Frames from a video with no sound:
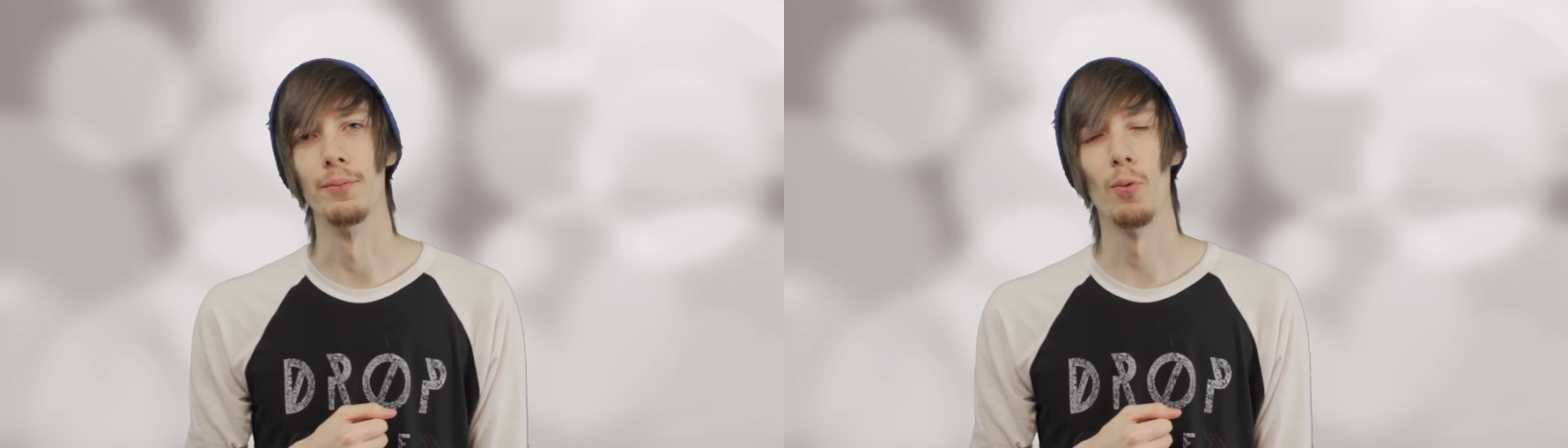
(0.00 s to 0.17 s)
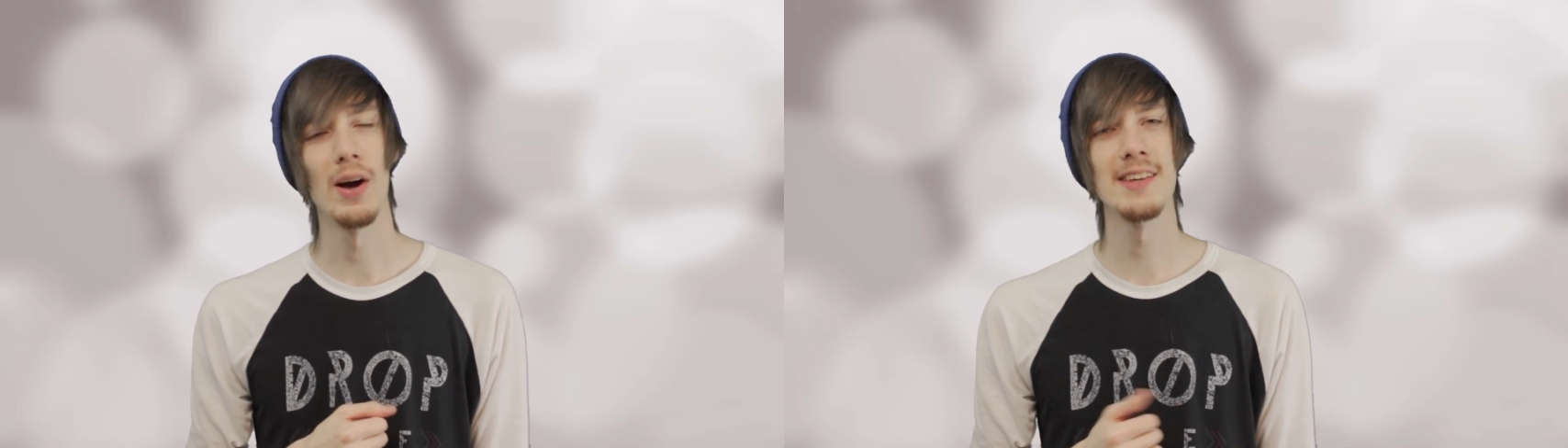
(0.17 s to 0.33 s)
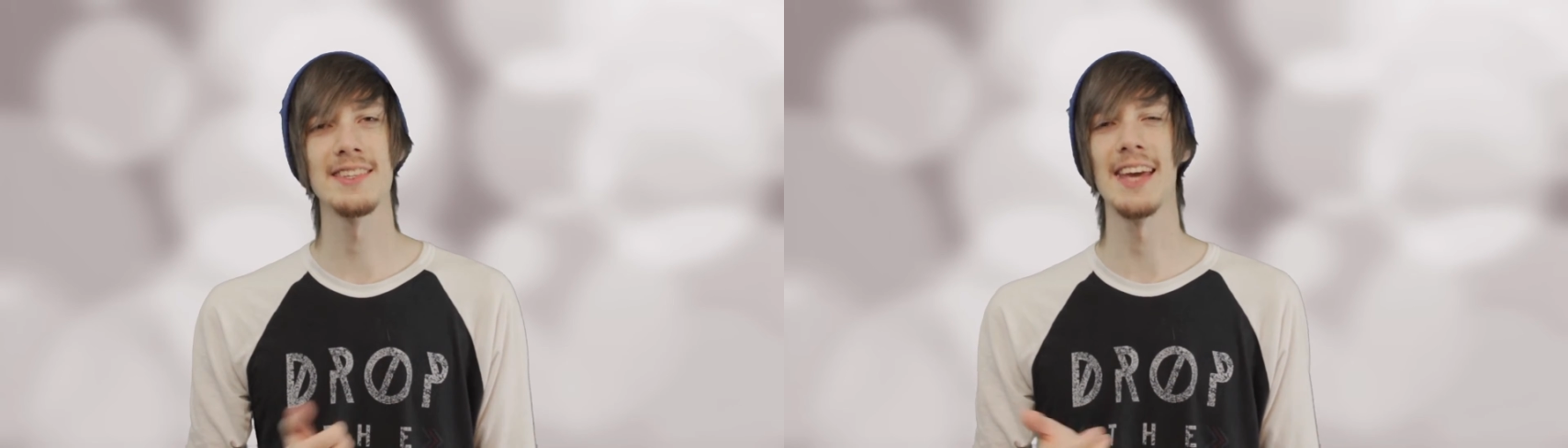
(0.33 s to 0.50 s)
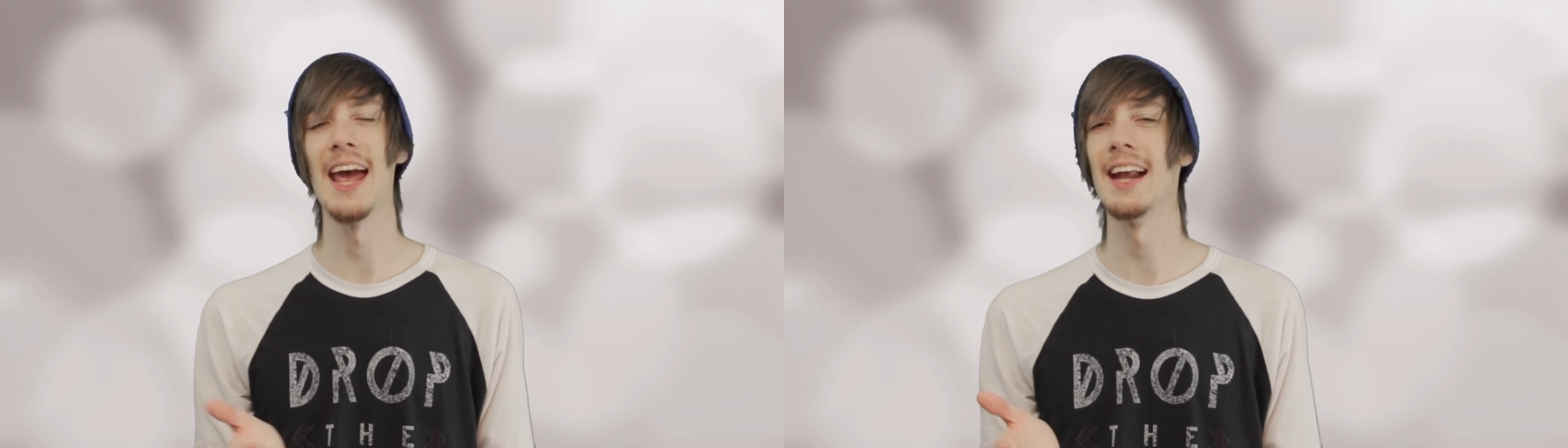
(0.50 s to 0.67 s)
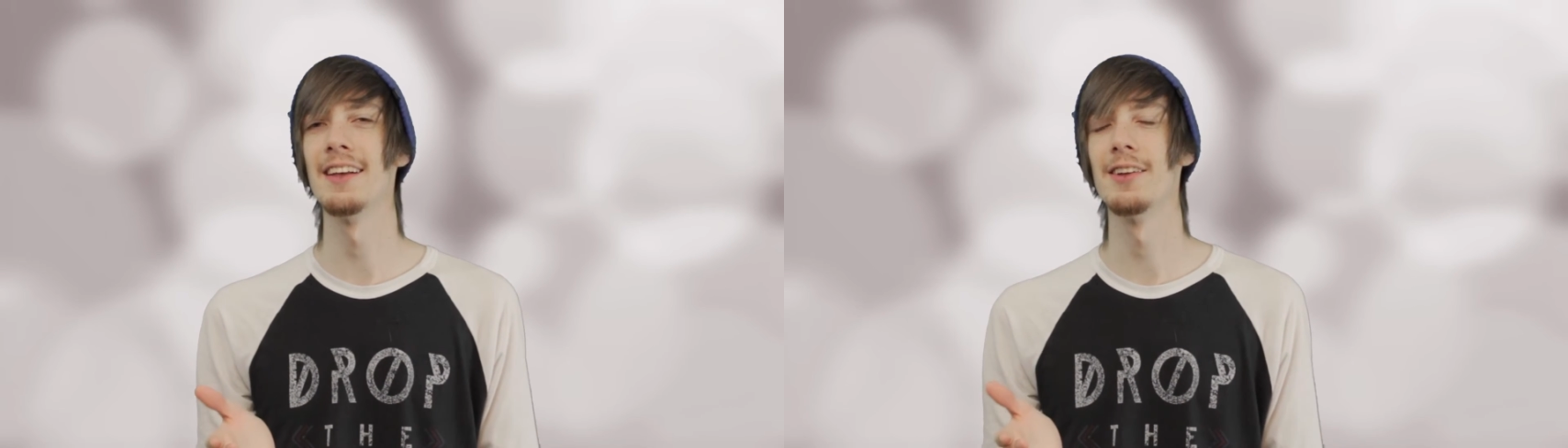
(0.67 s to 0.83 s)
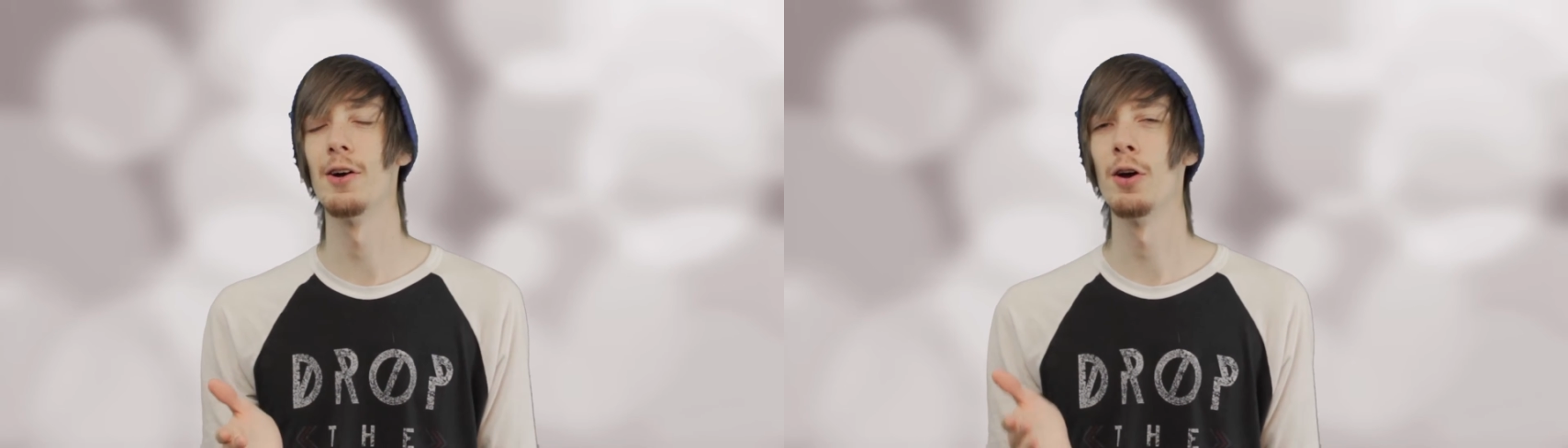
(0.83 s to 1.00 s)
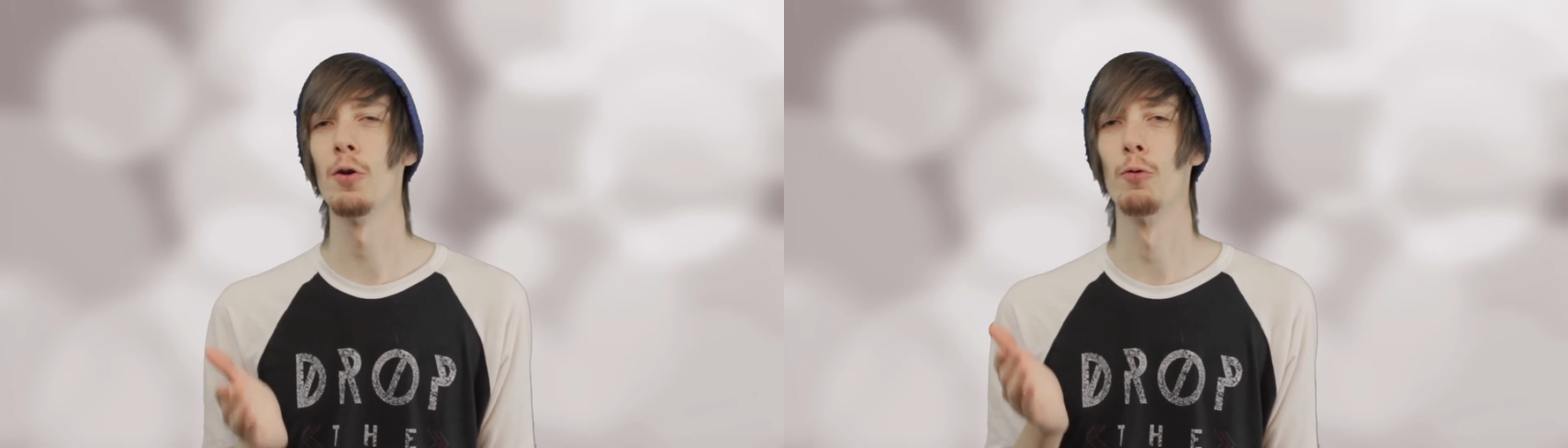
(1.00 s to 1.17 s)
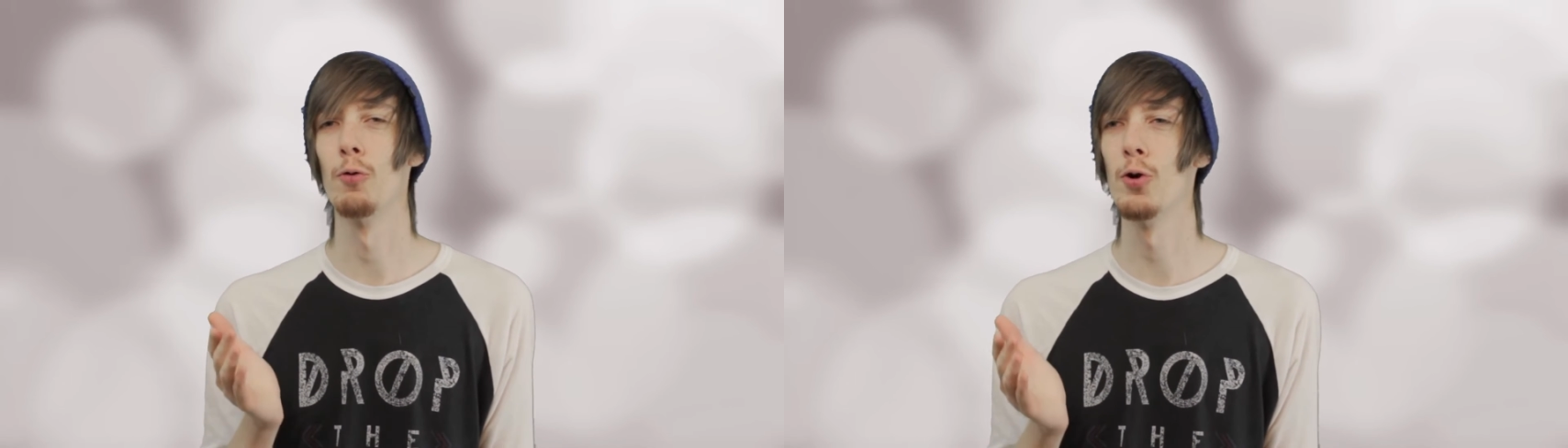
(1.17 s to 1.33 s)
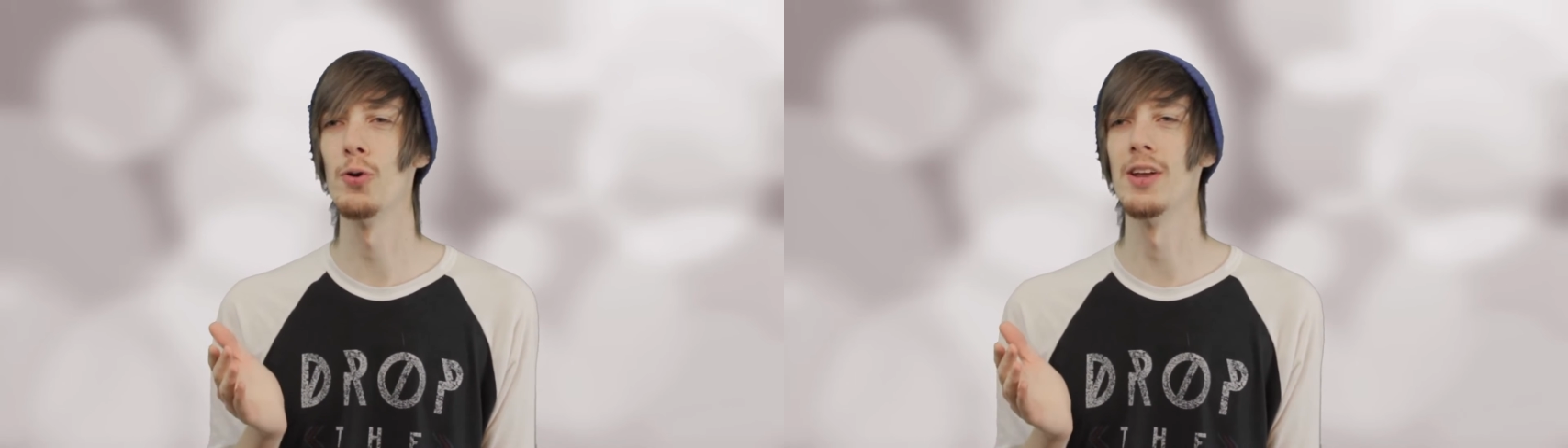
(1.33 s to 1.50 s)
why is Canada
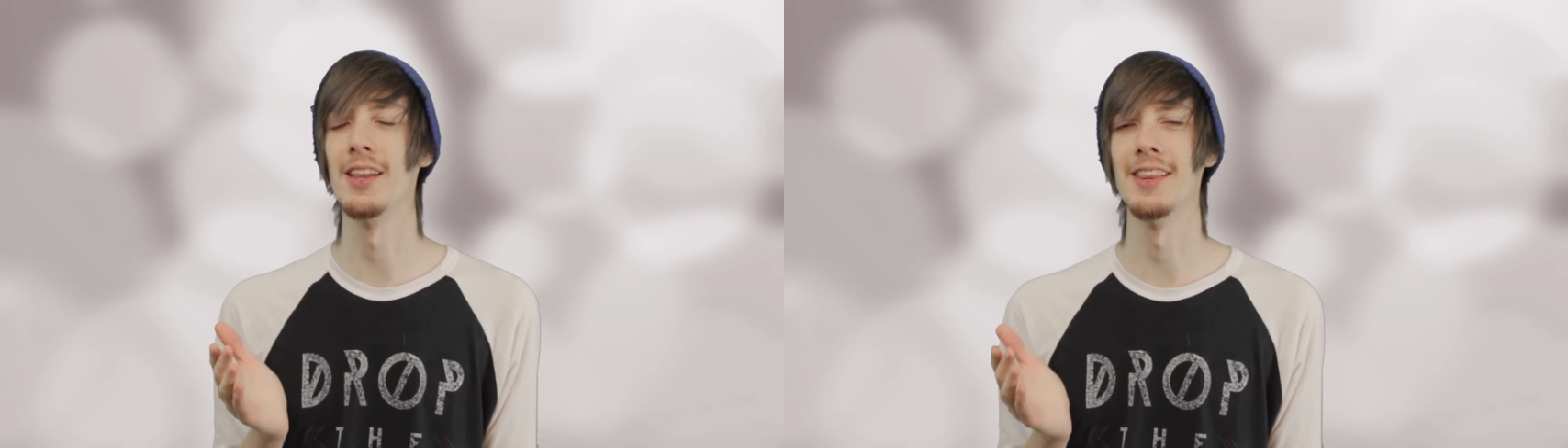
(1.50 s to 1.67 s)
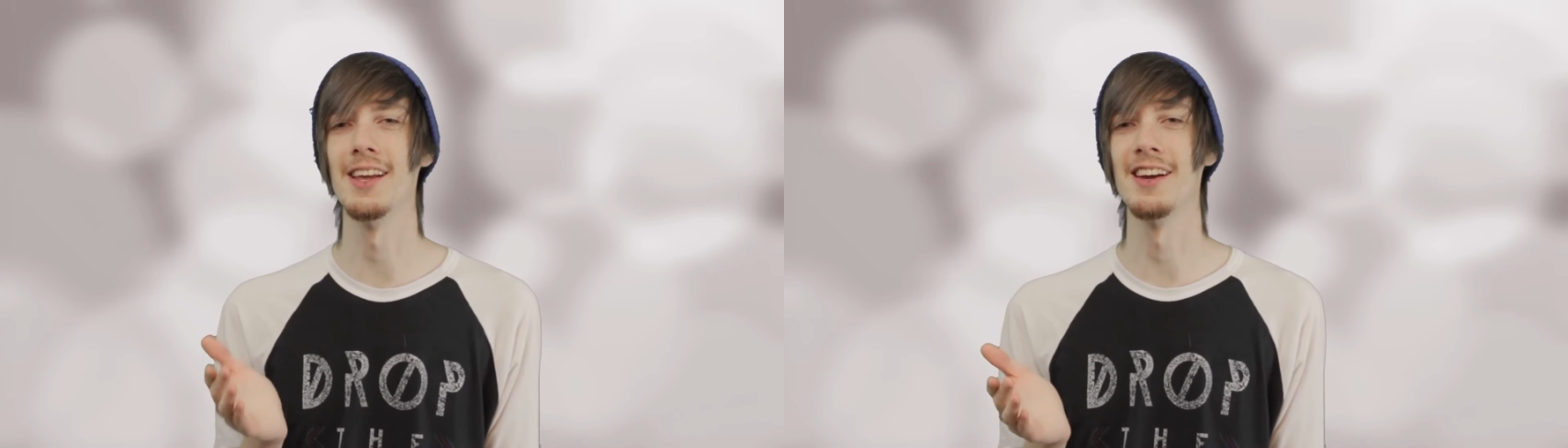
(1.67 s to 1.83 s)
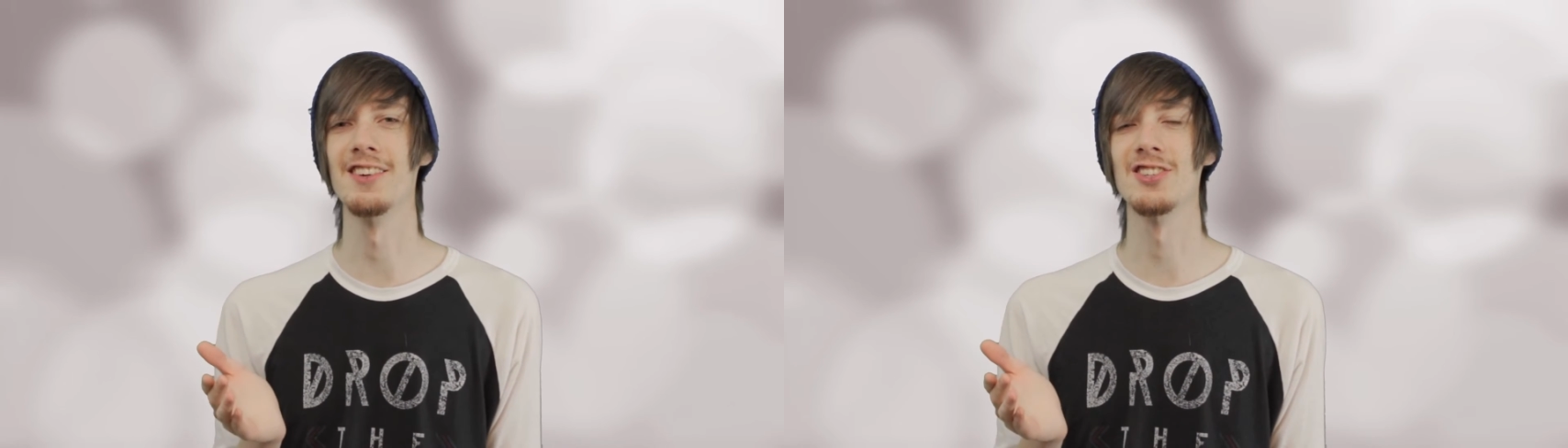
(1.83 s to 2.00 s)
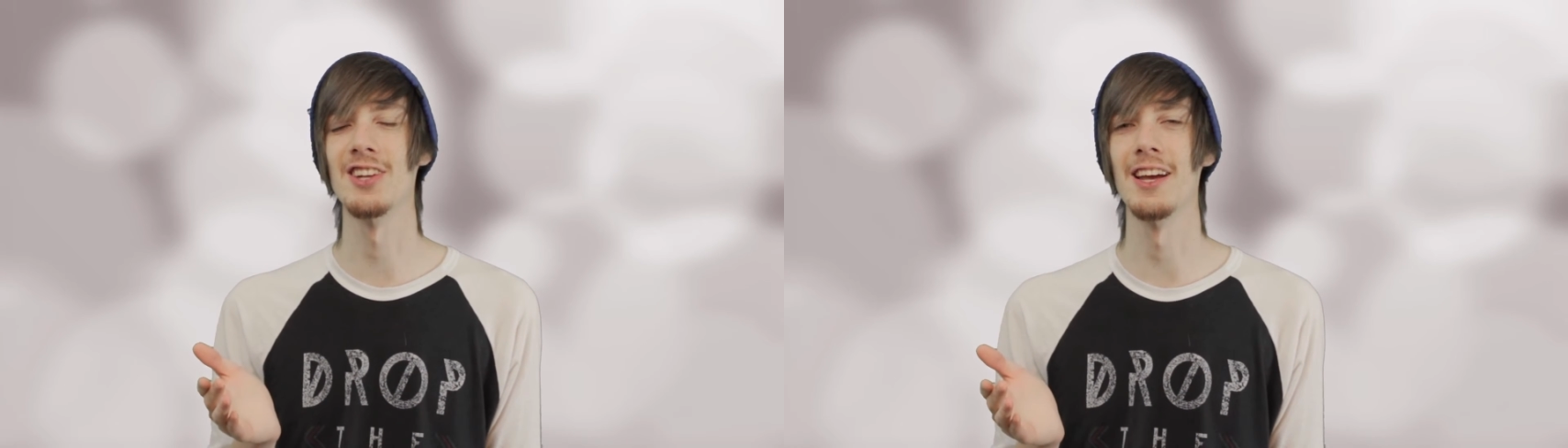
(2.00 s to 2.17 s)
ruining the English